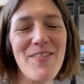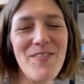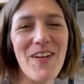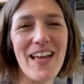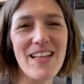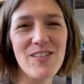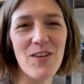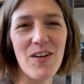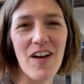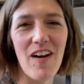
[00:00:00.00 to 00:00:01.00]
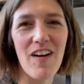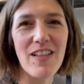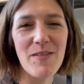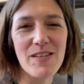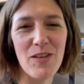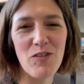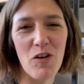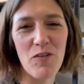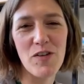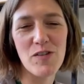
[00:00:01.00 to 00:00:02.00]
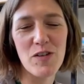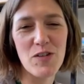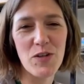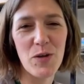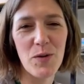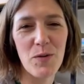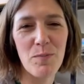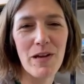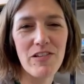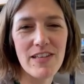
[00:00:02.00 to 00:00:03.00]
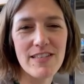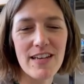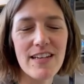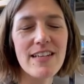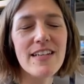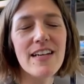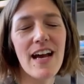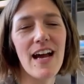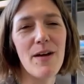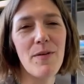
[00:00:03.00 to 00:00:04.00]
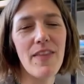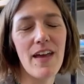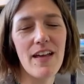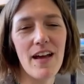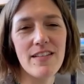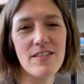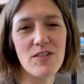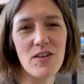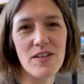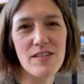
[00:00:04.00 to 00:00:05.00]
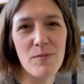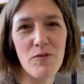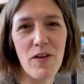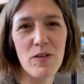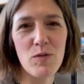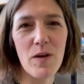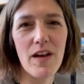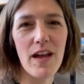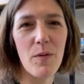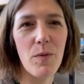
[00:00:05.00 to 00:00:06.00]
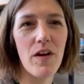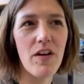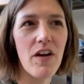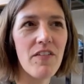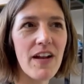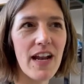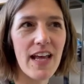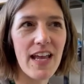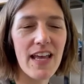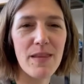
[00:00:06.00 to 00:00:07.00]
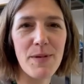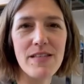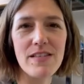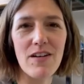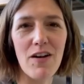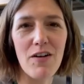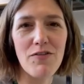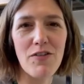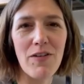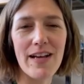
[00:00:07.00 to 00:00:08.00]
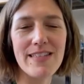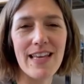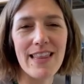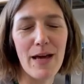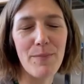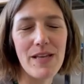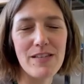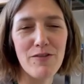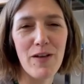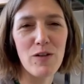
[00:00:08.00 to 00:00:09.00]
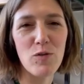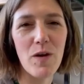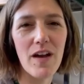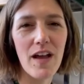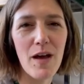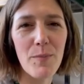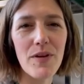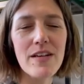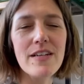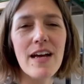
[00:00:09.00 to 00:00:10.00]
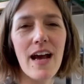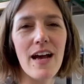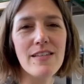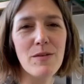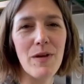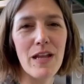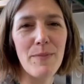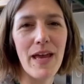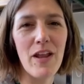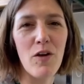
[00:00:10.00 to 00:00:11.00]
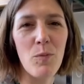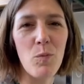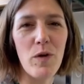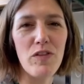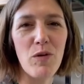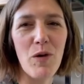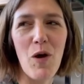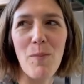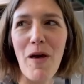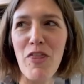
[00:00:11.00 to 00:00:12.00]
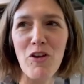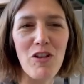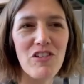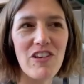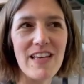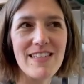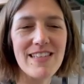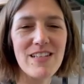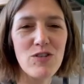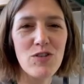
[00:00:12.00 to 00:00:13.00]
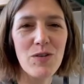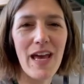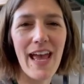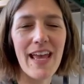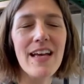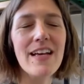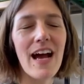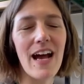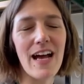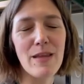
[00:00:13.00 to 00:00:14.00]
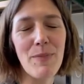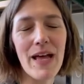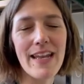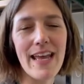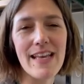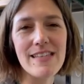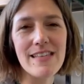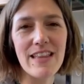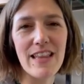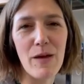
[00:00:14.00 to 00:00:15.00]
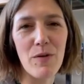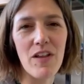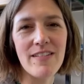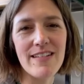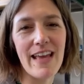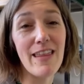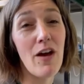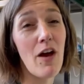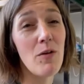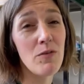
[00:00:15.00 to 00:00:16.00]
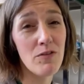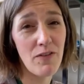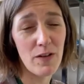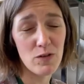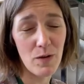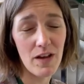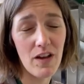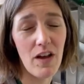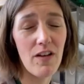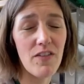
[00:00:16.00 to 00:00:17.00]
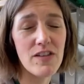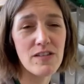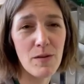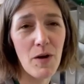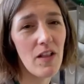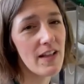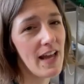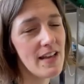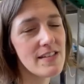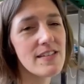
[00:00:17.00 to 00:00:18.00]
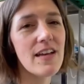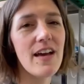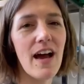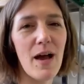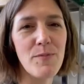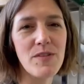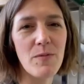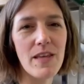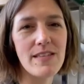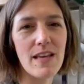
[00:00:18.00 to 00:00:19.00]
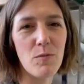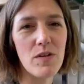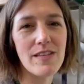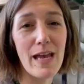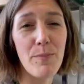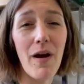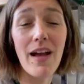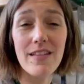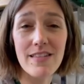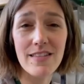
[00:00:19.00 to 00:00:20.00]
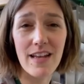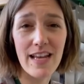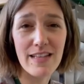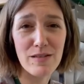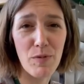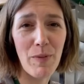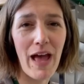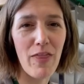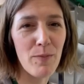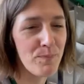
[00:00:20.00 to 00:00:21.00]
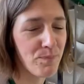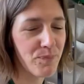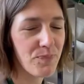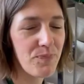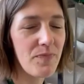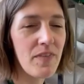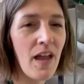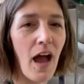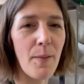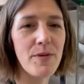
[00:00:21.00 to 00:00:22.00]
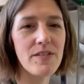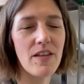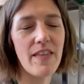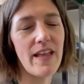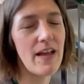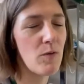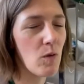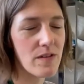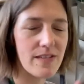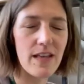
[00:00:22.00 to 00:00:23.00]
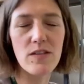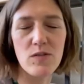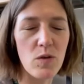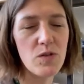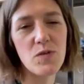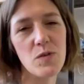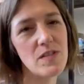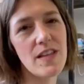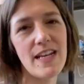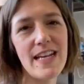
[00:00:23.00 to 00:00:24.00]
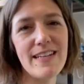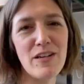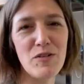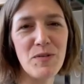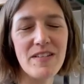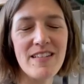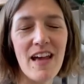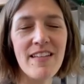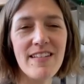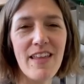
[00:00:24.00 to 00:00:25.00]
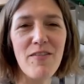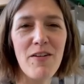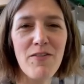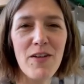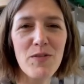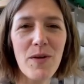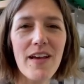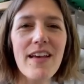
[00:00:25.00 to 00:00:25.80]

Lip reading: we took our lower six geographers to Manchester, where they undertook some field work. And we are currently in the midst of writing that piece of field work up. So we're going to be getting on with doing our methodologies today. And the plan is that they will undertake their own field work over the summer holidays. So this was a pilot study to prepare them so that they'll have all the skills and all the tools that they need in order to undertake their own field work